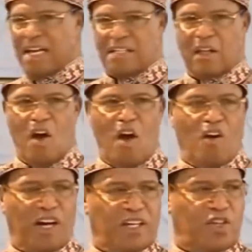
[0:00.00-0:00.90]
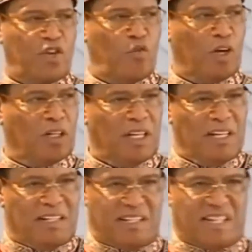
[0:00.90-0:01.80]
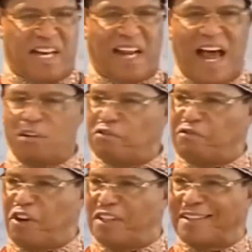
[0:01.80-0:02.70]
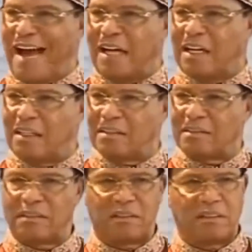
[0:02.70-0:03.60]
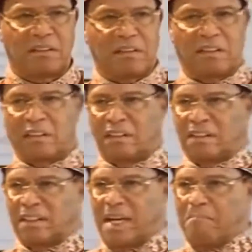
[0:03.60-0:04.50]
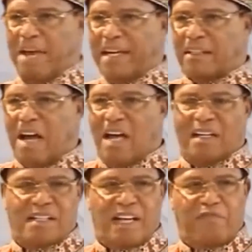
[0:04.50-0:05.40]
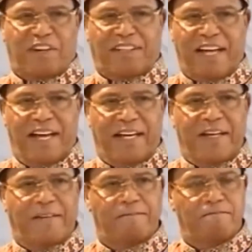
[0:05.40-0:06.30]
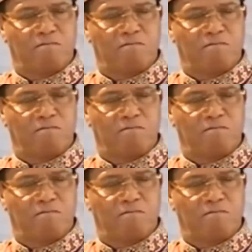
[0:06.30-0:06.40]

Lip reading: as long as you will sell out for $1, they make dollars every day.